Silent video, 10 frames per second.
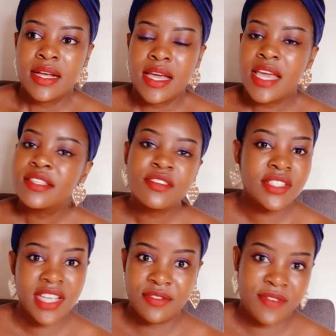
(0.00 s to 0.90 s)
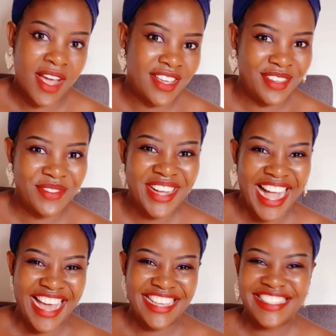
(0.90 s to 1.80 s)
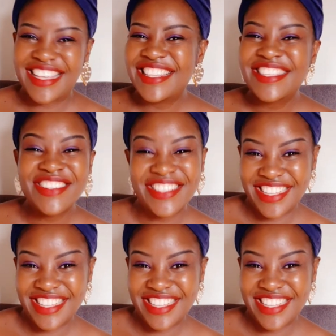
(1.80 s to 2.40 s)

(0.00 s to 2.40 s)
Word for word: it's not advisable guys, it's not